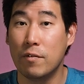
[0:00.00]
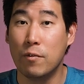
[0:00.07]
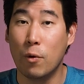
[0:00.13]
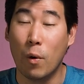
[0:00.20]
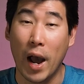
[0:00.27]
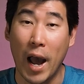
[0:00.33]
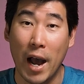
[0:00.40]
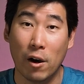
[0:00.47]

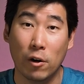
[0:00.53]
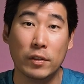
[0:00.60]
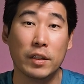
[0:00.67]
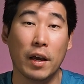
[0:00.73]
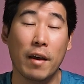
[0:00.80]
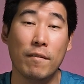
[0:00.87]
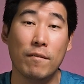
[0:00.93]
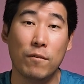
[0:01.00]
4 hours
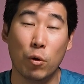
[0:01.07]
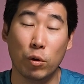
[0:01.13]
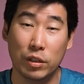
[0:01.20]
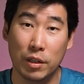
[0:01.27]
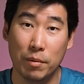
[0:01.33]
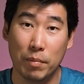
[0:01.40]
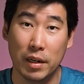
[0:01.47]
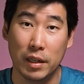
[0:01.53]
and
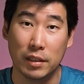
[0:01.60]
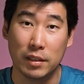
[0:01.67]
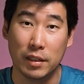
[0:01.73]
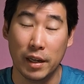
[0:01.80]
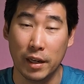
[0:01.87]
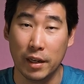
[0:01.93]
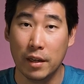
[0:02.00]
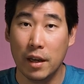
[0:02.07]
40 minutes
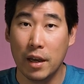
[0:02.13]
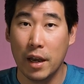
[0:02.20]
there.